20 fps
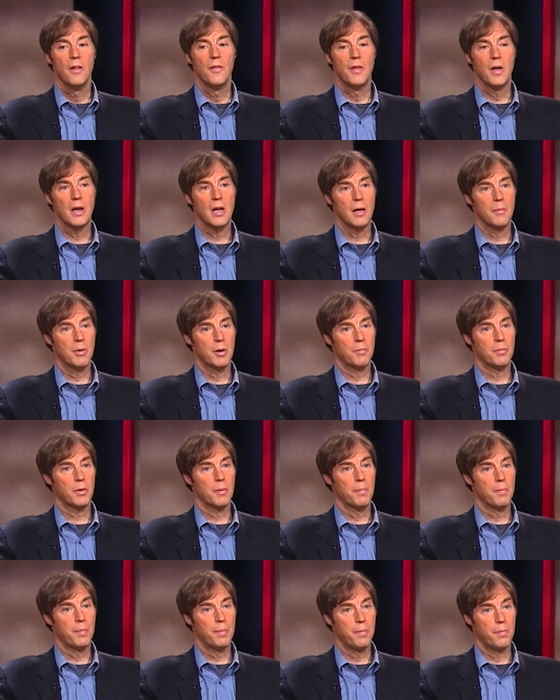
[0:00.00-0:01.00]
that had been
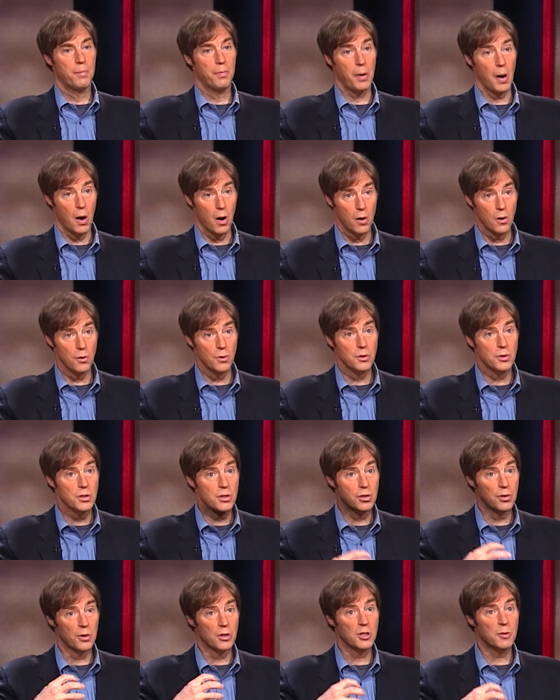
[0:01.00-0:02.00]

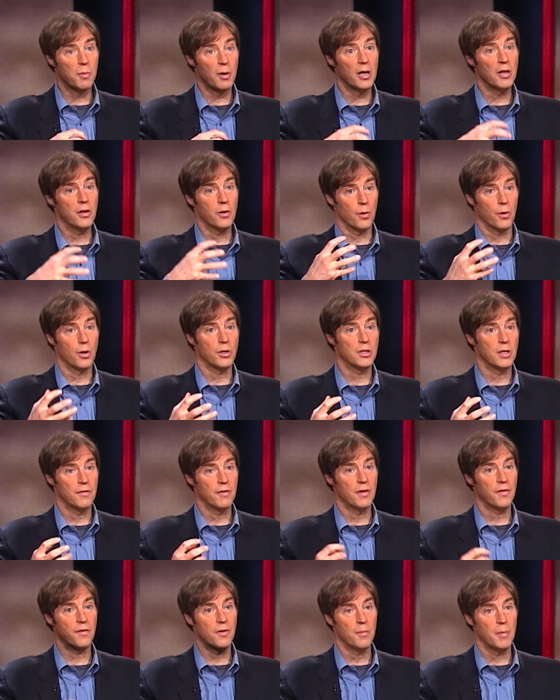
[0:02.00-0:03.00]
proposed to explain the origin of
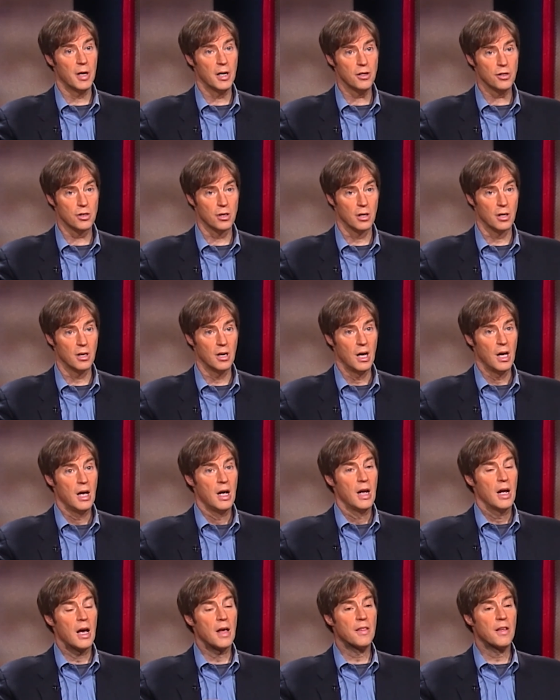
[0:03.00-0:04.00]
information,
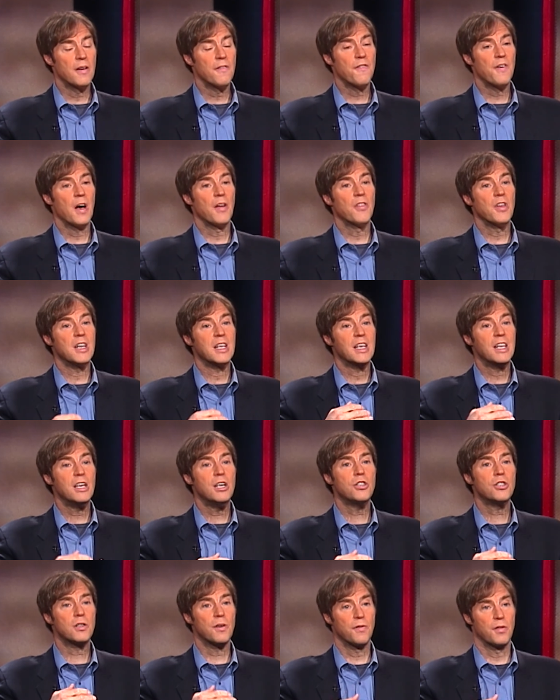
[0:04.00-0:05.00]
and then found that
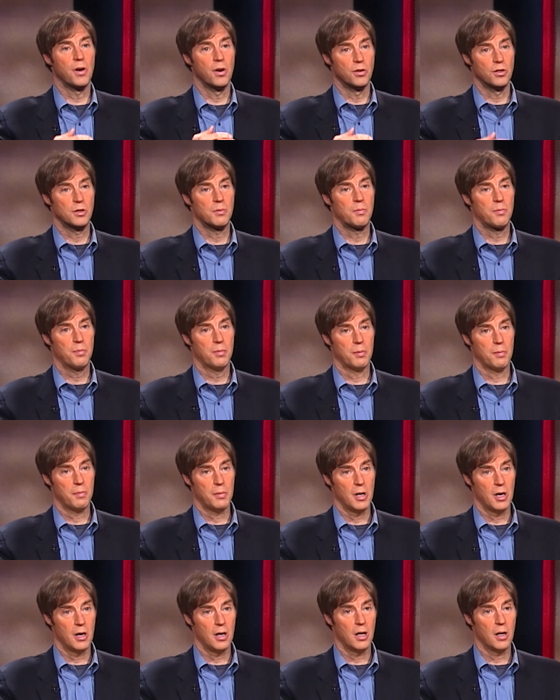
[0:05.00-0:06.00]
each of those
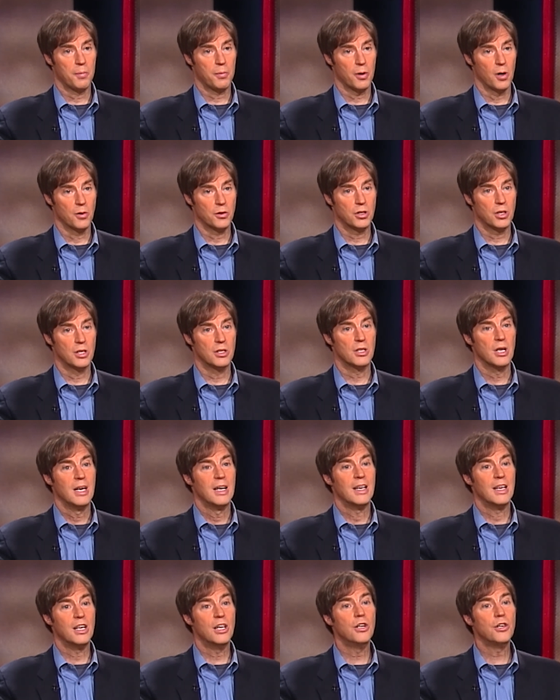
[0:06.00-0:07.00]
uh, approaches
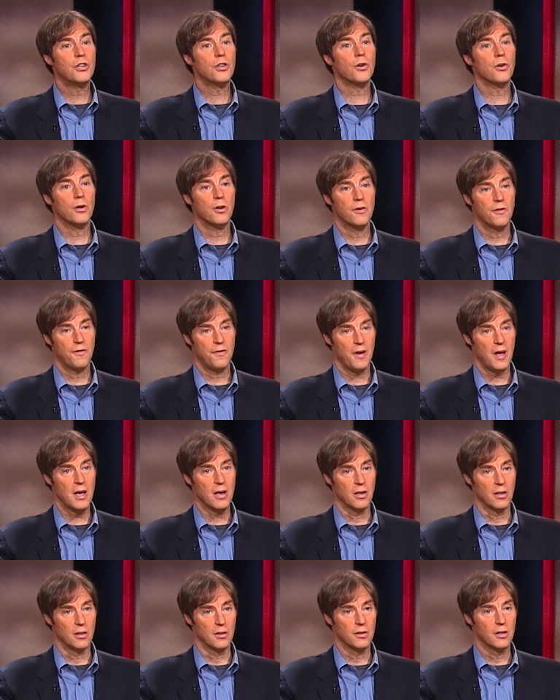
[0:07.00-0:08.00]
in turn
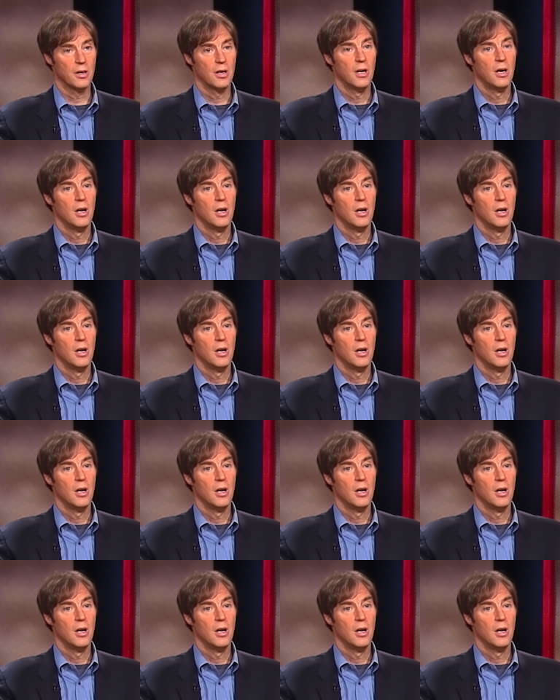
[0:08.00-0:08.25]
failed